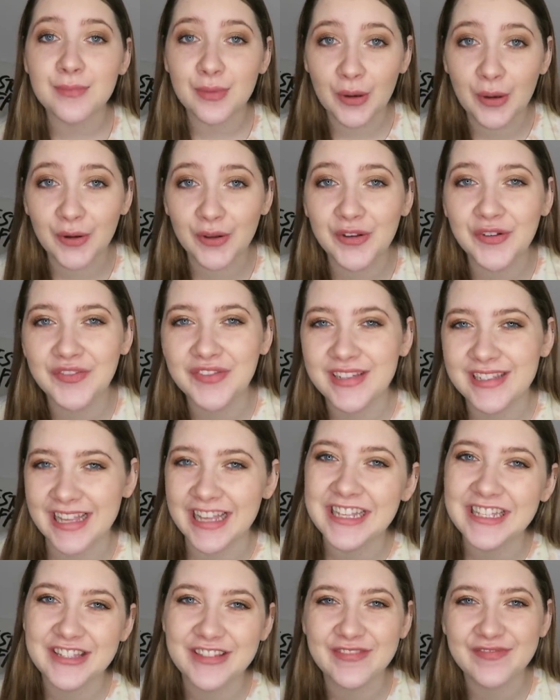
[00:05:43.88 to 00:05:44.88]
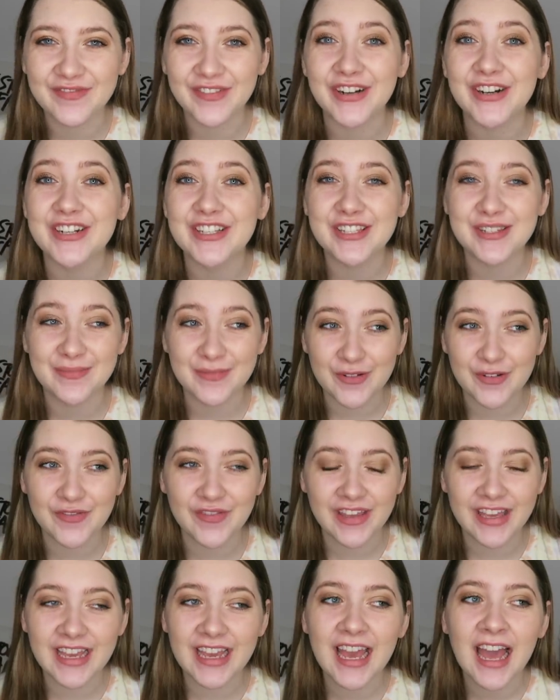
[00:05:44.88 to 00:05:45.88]
improved since the first
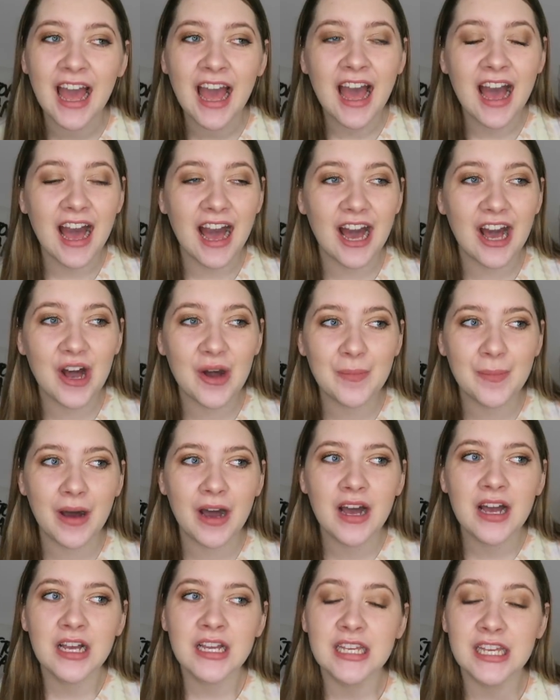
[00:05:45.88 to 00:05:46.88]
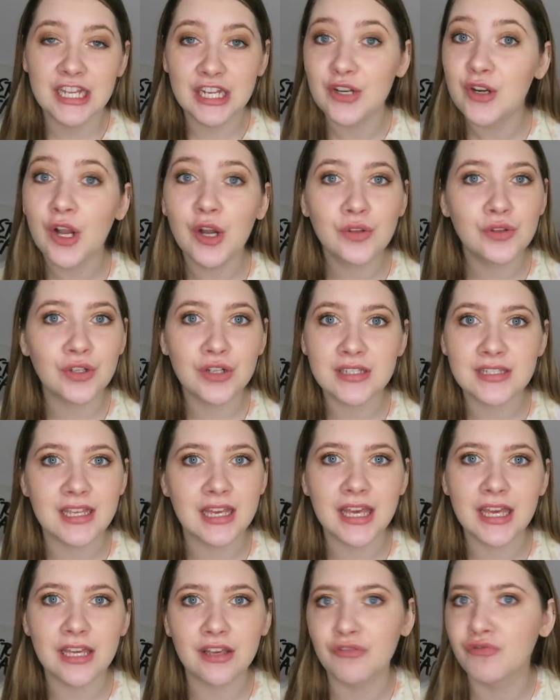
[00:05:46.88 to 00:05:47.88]
movie. Um, Hero looks
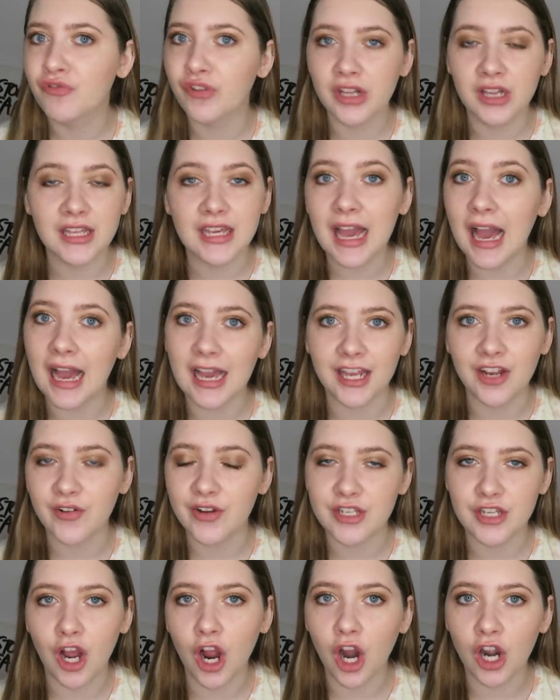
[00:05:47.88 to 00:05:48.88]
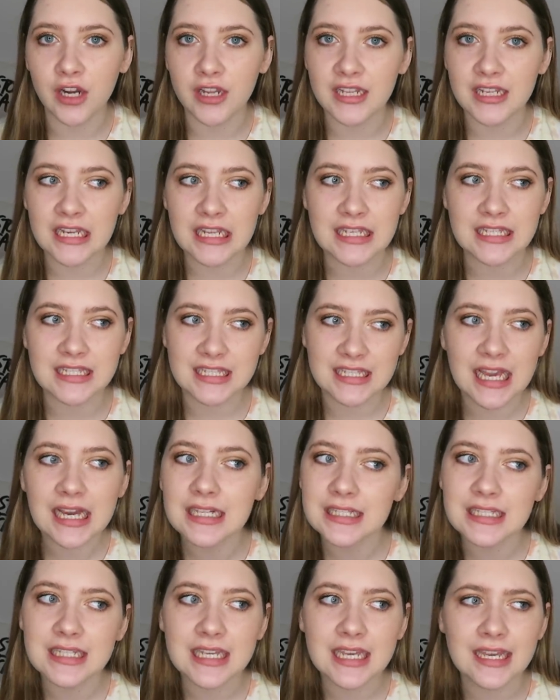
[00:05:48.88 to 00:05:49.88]
like really accurate to Hardin. His
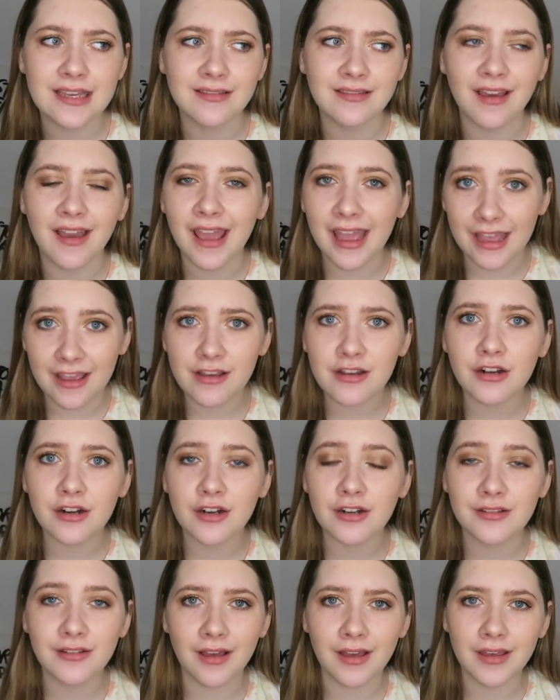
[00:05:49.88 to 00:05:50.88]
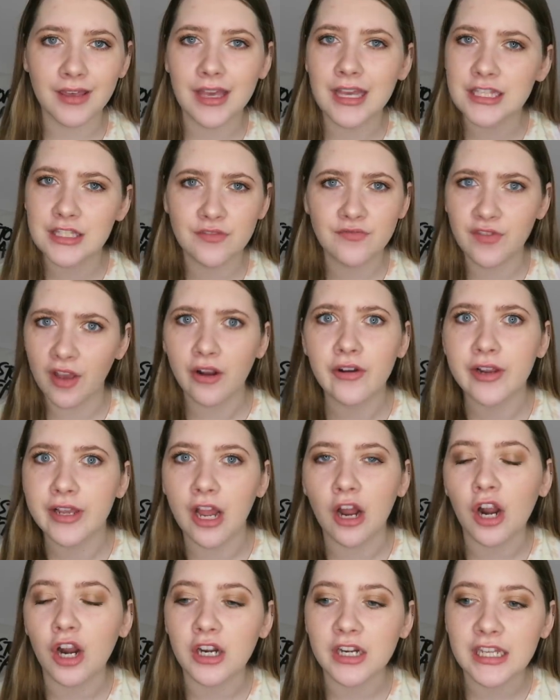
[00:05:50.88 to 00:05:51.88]
yelling, the anger, like it's very
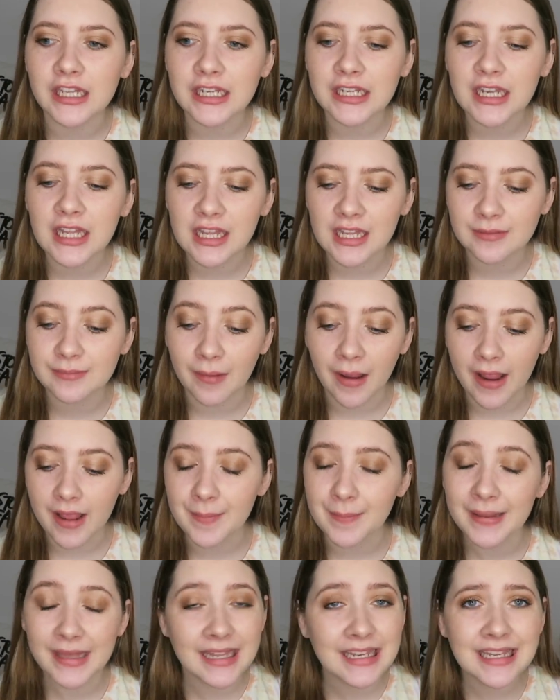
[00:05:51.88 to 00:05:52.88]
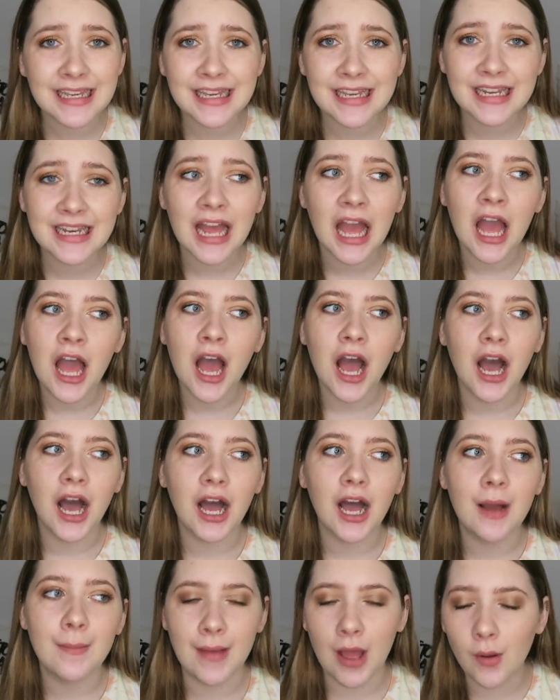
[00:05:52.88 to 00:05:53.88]
Hardin in my opinion.
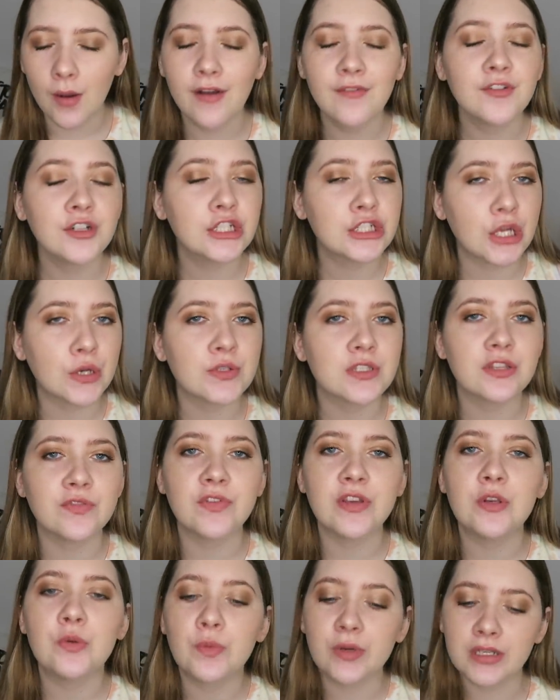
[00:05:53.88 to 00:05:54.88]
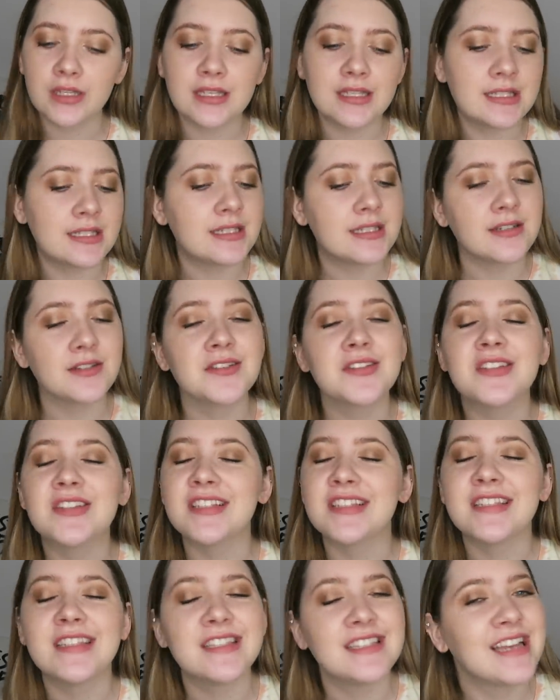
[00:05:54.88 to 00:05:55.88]
Um, however, Josephine really steals
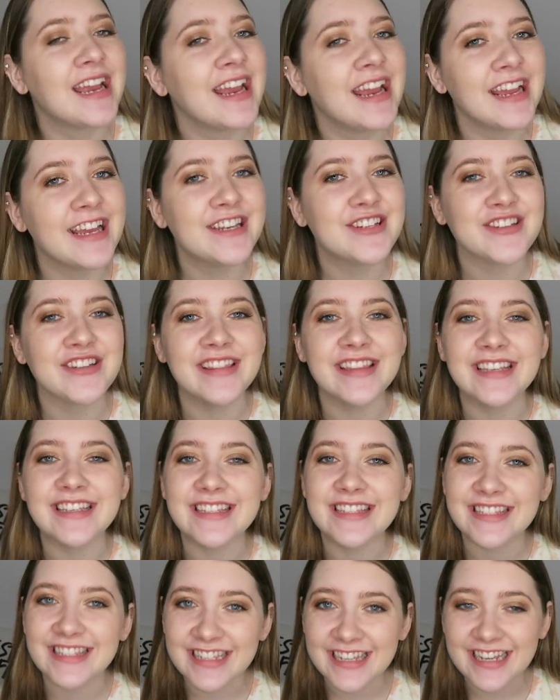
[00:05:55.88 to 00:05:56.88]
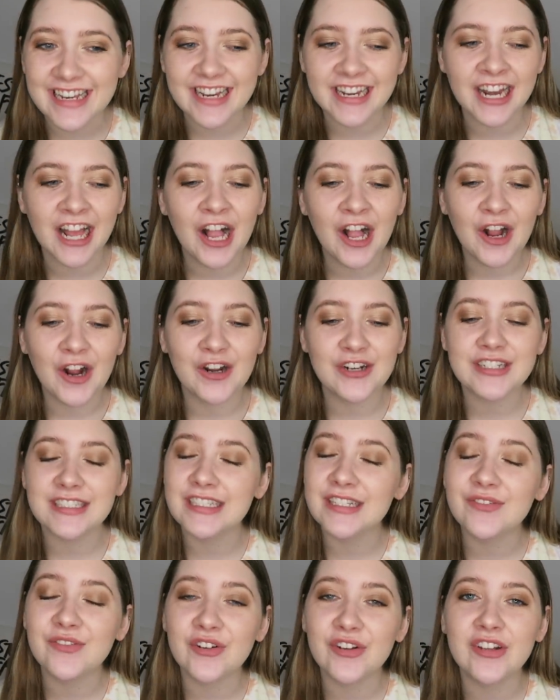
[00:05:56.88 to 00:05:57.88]
the stage in this scene. Her
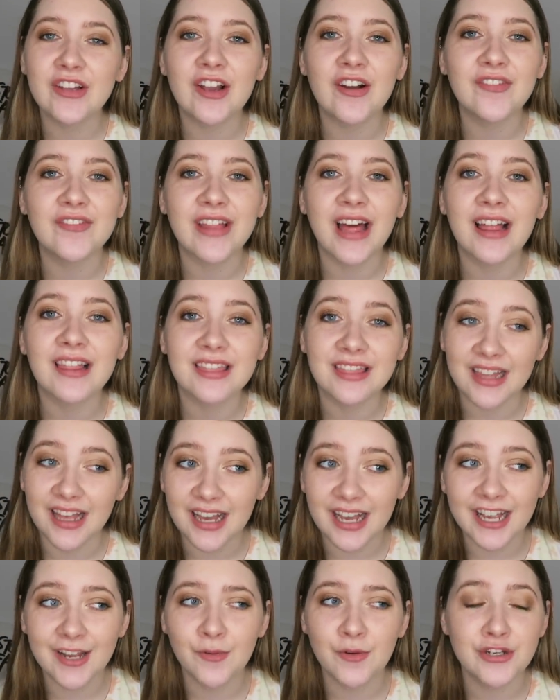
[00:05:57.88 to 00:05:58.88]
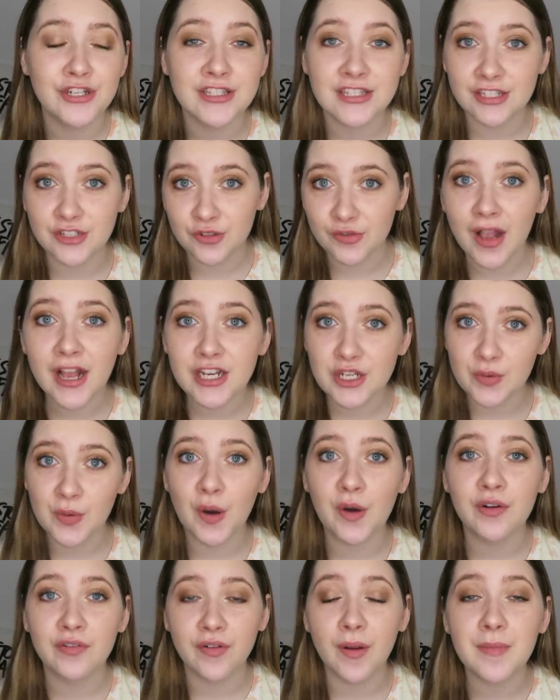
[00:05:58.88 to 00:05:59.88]
delivery of that line, which is a direct
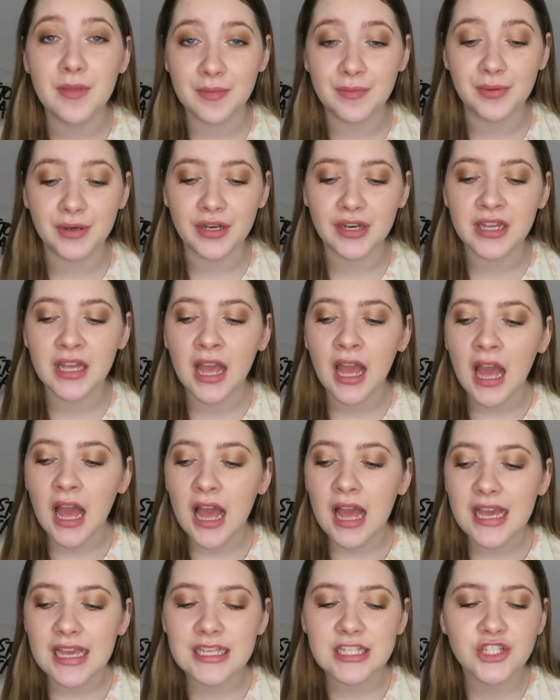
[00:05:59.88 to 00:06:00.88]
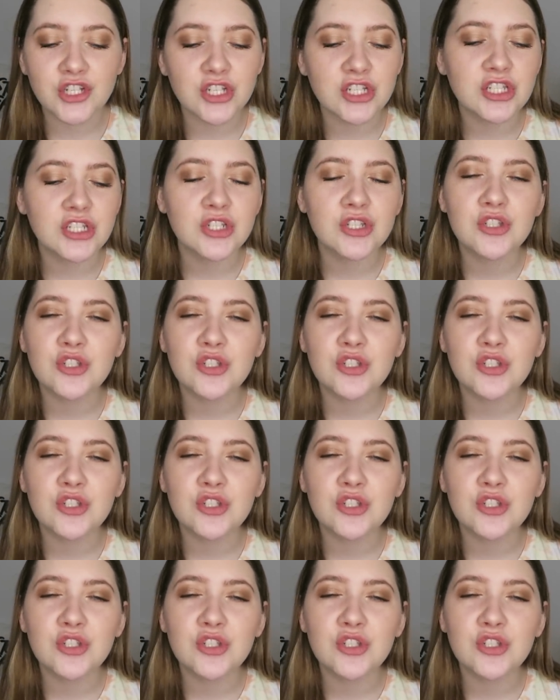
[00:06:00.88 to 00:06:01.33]
quote from the book, is just